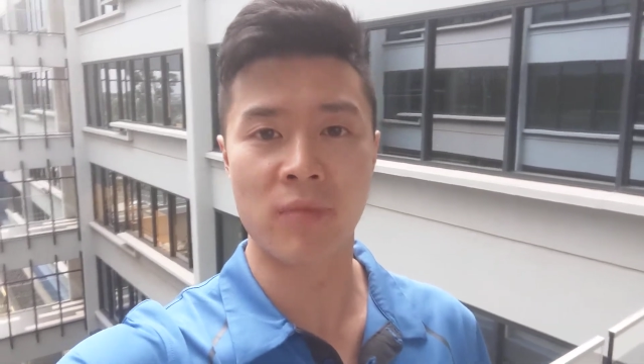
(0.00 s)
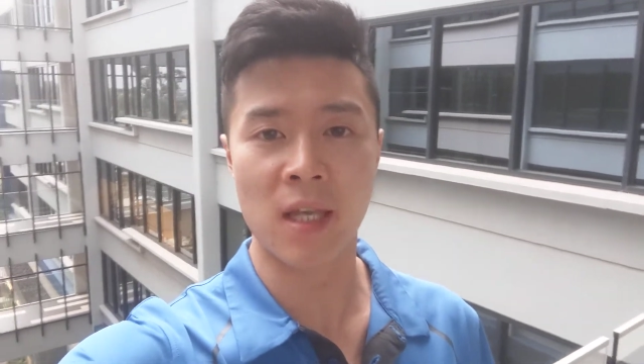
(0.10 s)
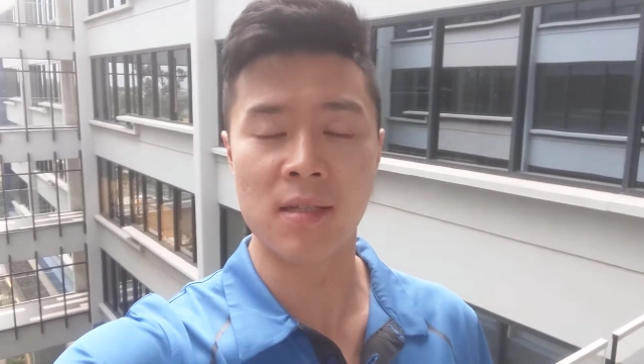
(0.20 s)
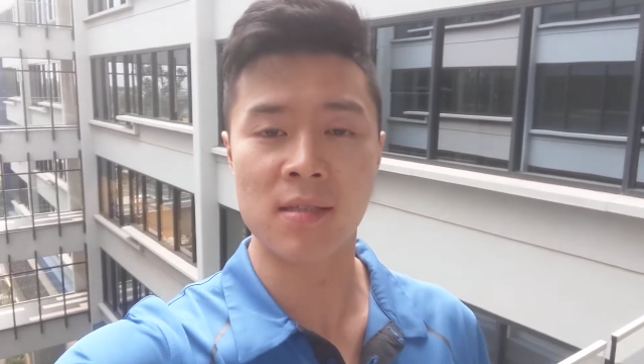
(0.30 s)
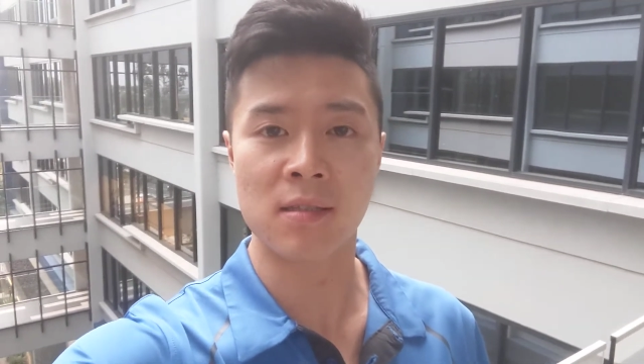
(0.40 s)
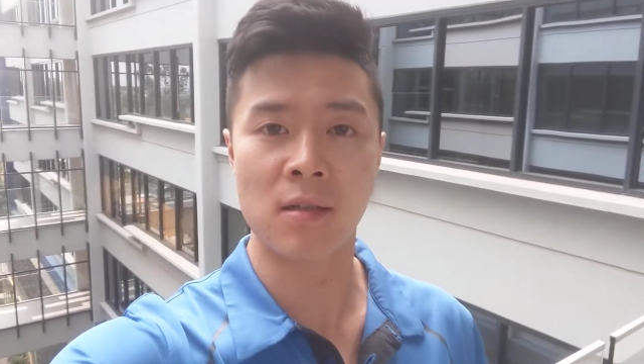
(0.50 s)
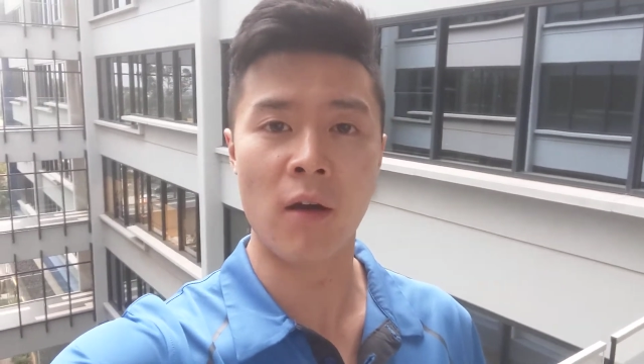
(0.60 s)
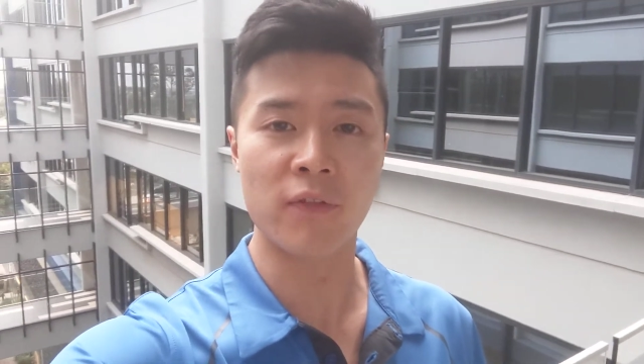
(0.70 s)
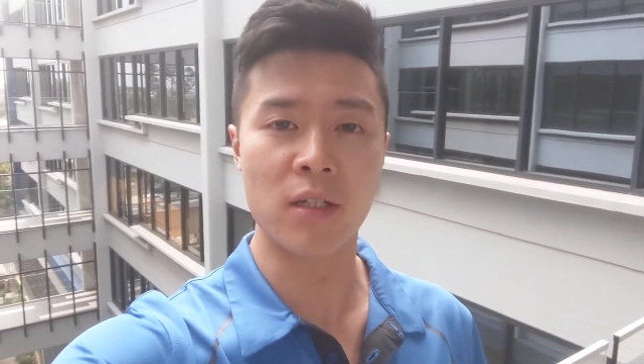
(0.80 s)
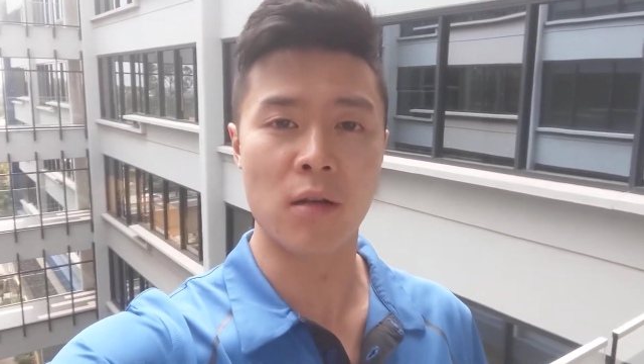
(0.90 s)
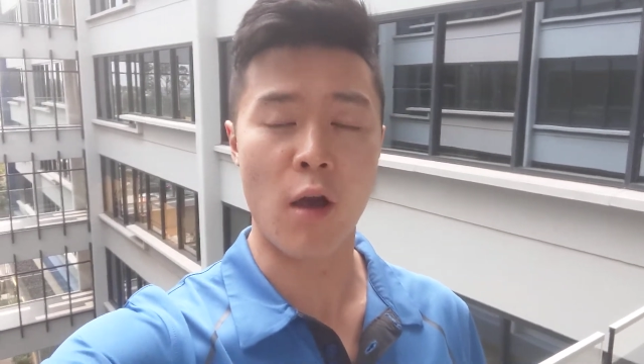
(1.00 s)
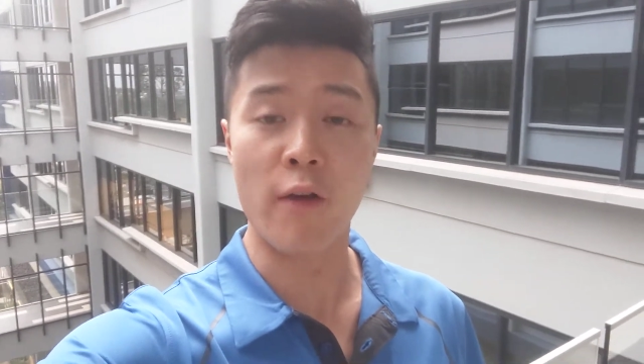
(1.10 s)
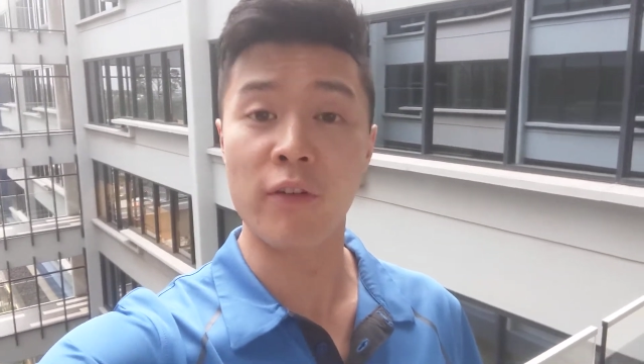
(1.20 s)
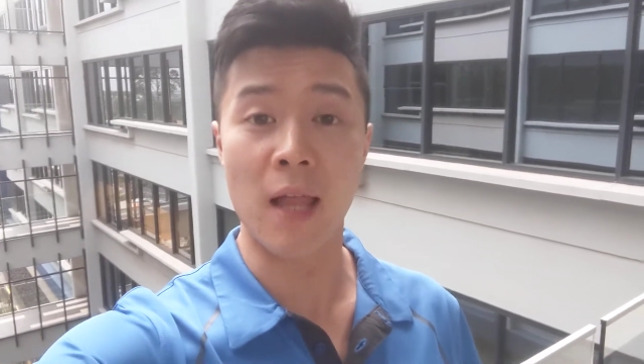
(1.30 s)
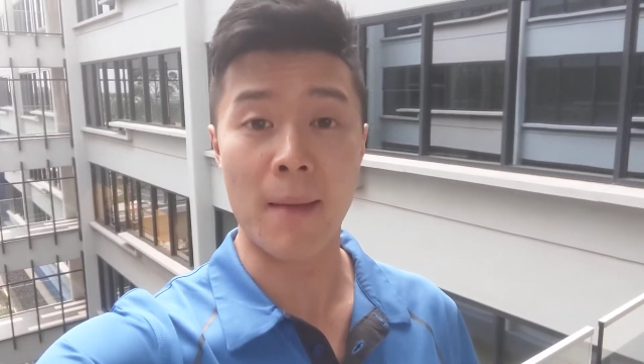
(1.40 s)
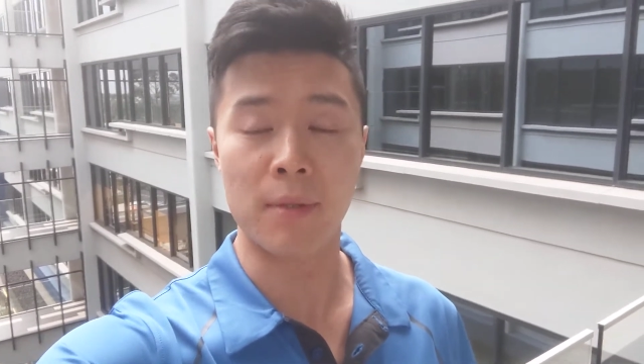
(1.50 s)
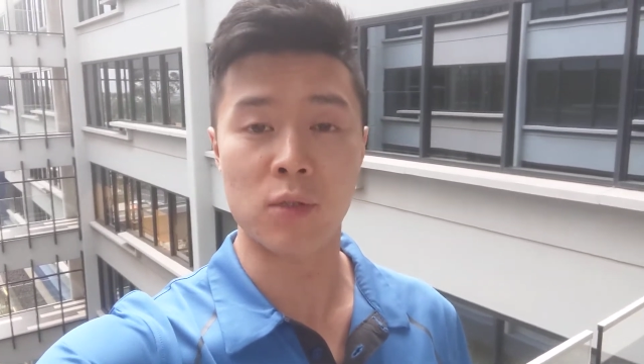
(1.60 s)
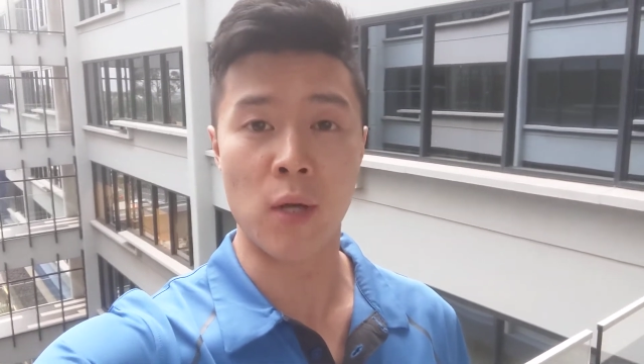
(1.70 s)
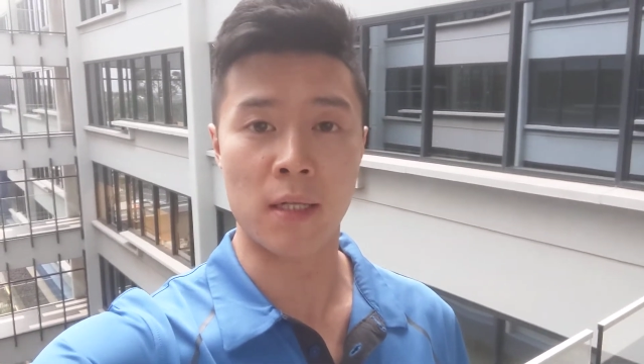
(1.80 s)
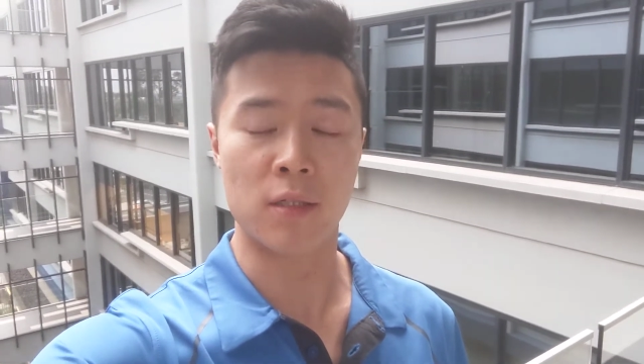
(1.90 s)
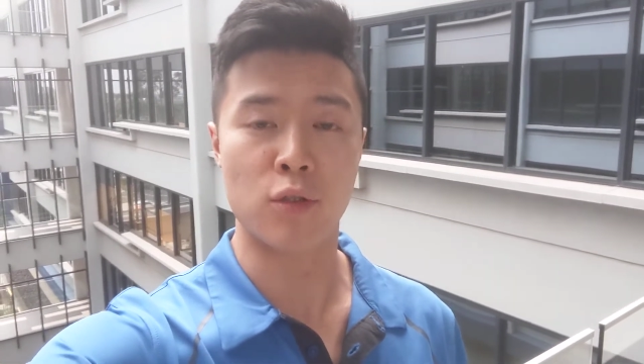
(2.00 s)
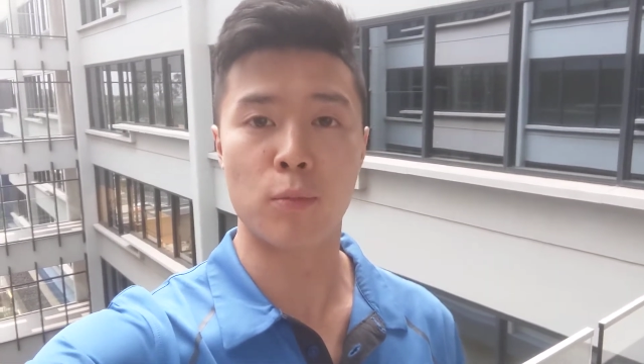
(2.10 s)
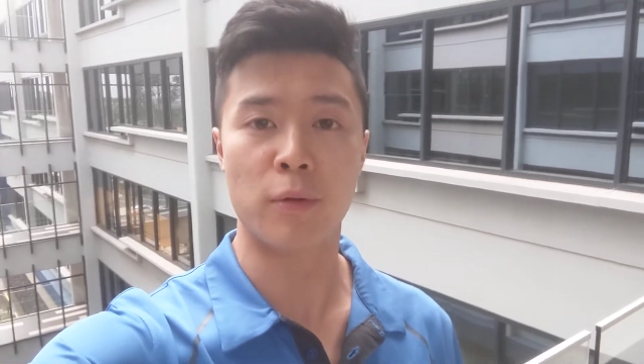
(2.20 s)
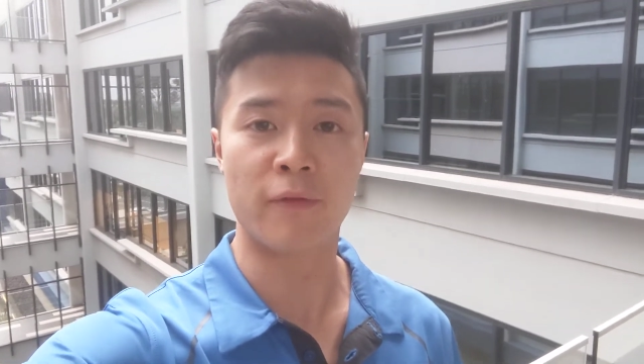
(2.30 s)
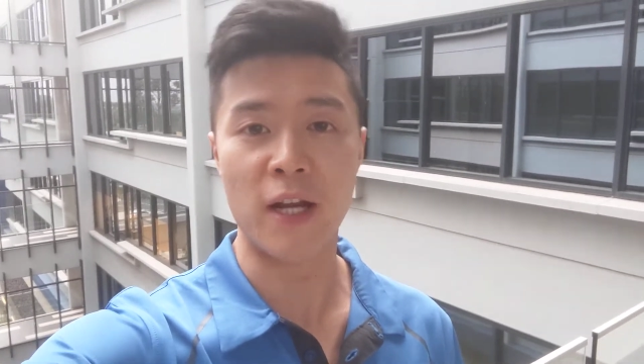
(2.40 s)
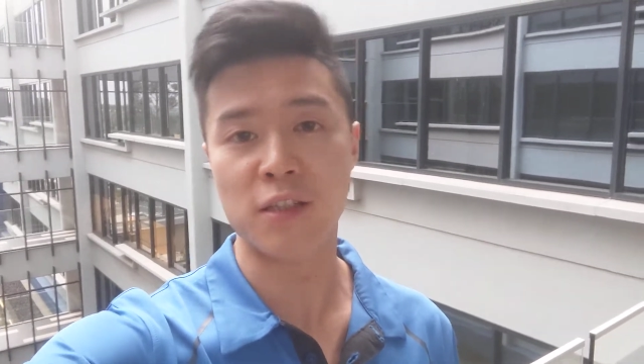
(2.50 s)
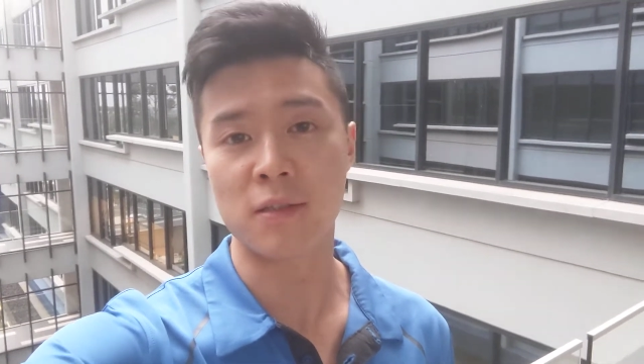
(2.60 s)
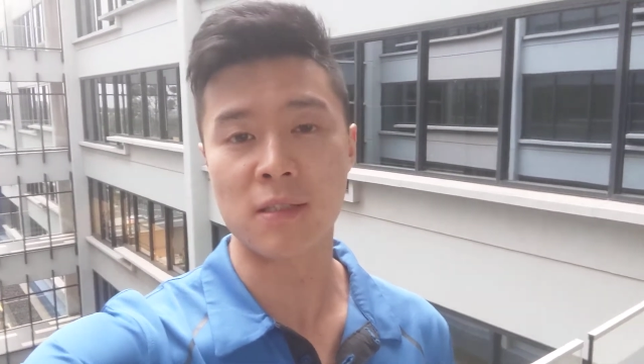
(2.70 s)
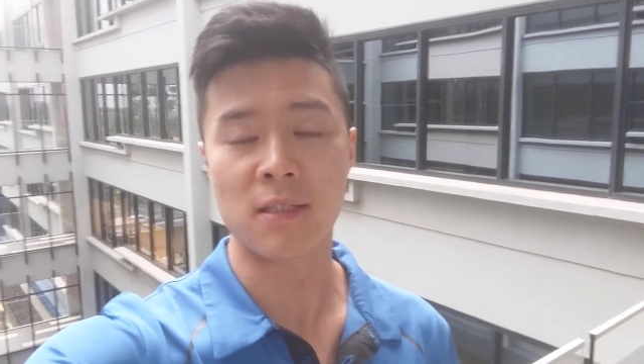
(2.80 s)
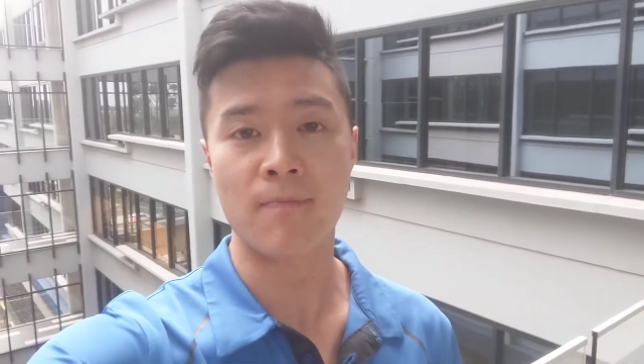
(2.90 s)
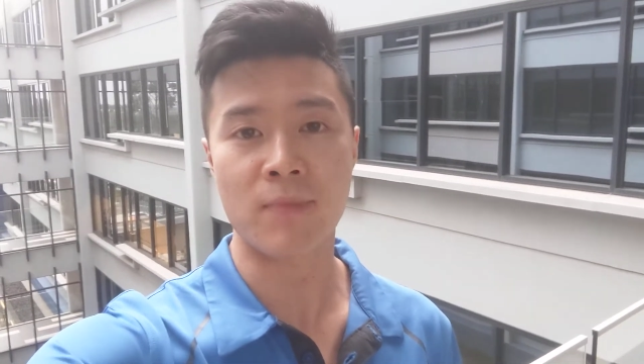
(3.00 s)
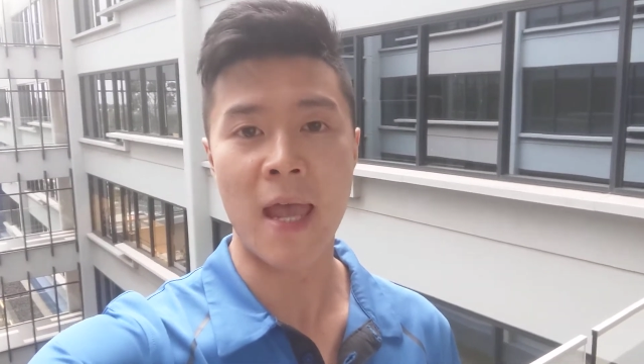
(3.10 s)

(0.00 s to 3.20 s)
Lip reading: there's often an overlap between the two professions.